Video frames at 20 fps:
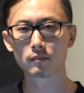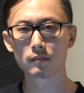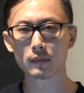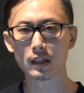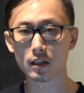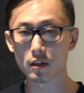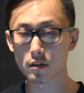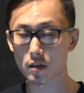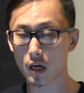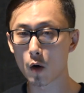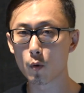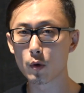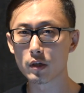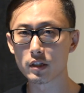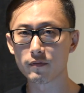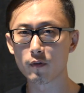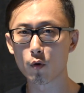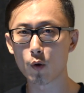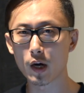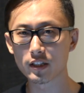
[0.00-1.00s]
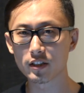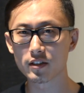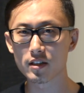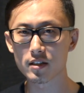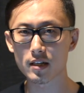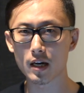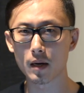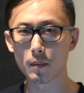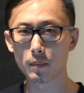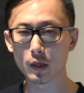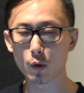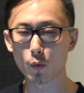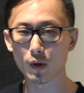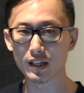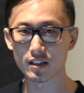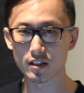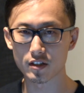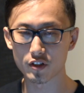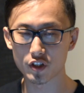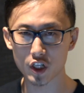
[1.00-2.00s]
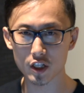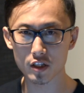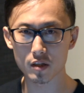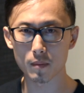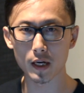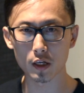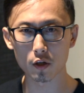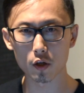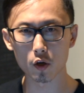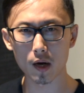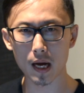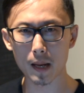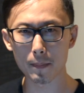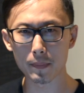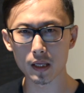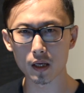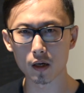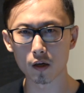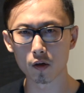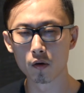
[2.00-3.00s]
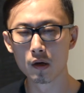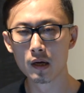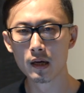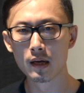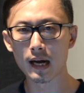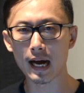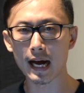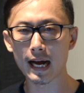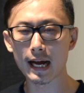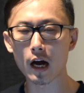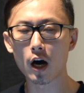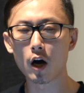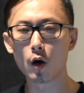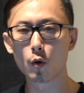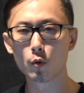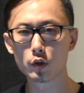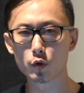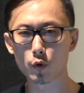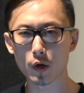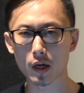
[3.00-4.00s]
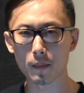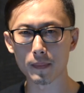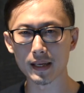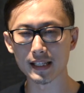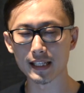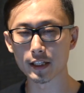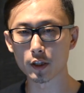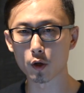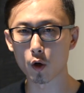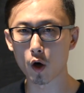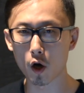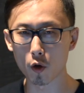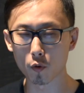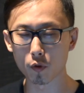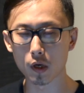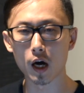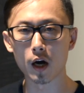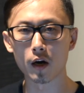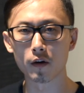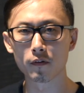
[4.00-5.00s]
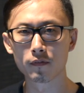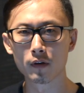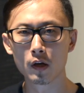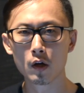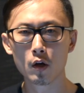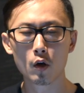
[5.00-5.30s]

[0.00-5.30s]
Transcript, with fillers: And as always, if you're watching this company when it's just about to go I P O, I always recommend that you hold off,